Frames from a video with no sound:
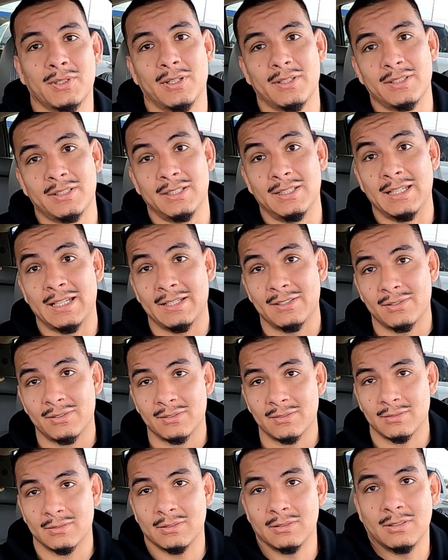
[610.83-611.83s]
So I'll see you
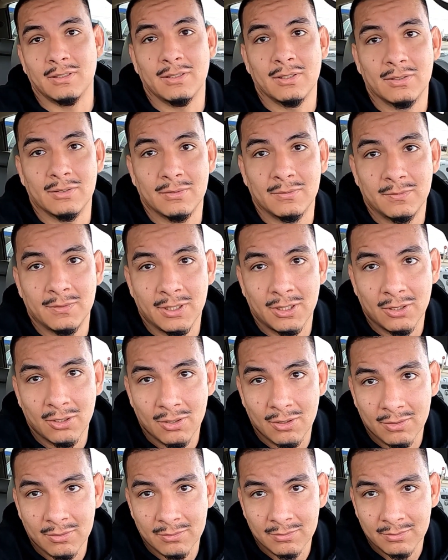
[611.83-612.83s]
guys on another
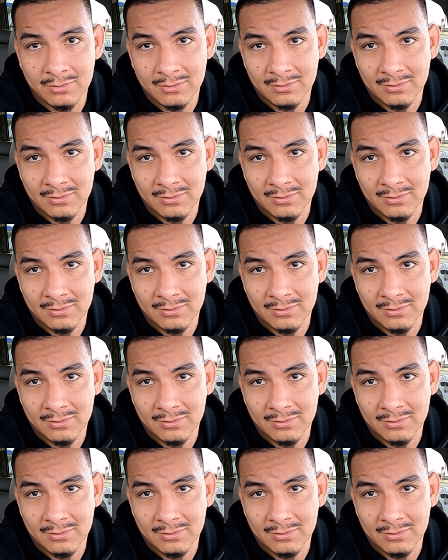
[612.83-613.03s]
video.